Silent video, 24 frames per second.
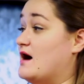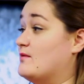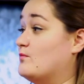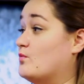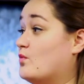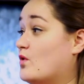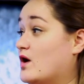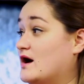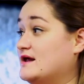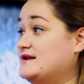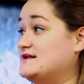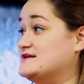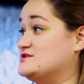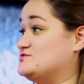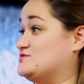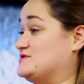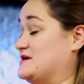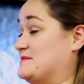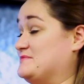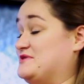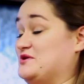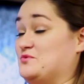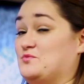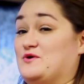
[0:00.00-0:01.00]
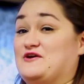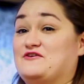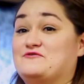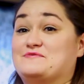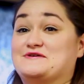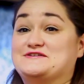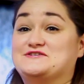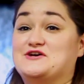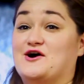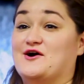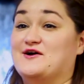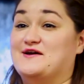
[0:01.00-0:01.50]
One is something we've
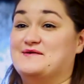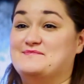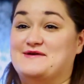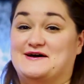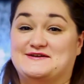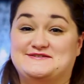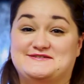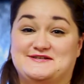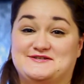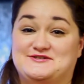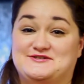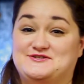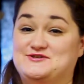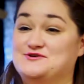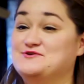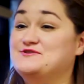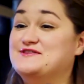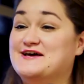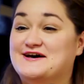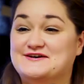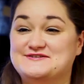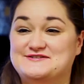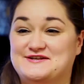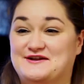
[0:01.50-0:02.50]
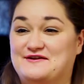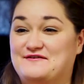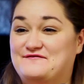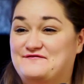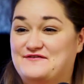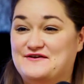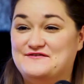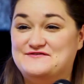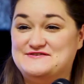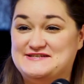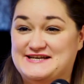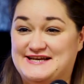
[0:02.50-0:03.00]
been talking about since
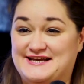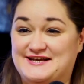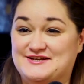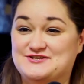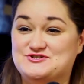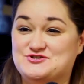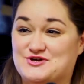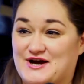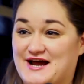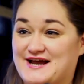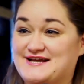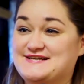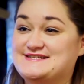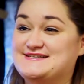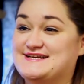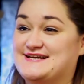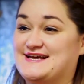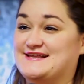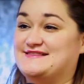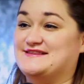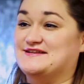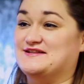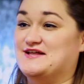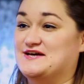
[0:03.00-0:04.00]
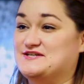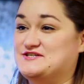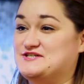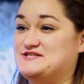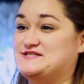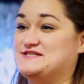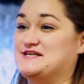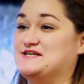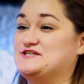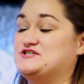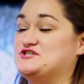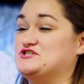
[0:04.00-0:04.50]
2015, trying to get the
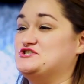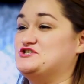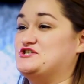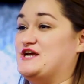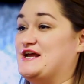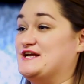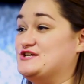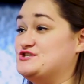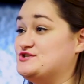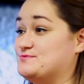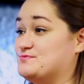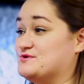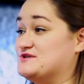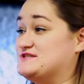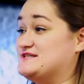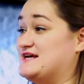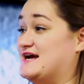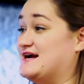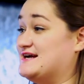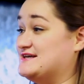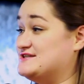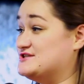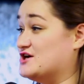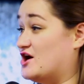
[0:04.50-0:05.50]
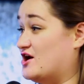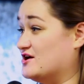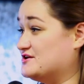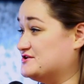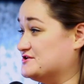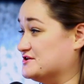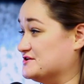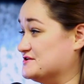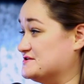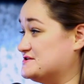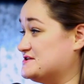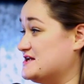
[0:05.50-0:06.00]
legislation changed to protect
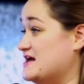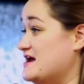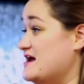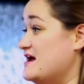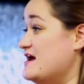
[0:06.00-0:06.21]
doctors.